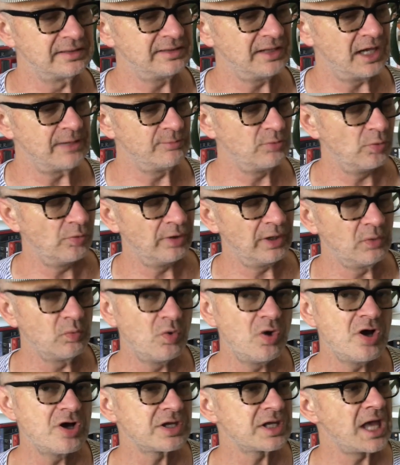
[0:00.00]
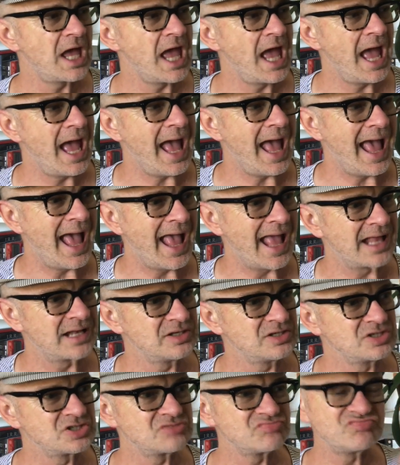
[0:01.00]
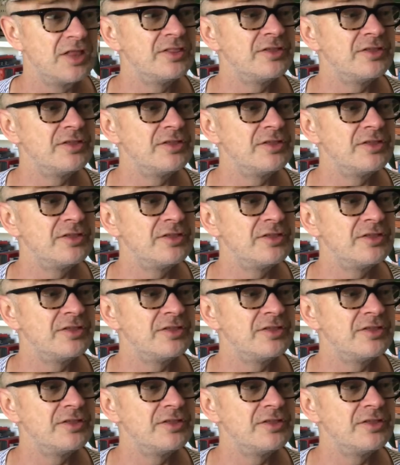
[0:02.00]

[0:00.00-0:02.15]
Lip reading: table where I work, and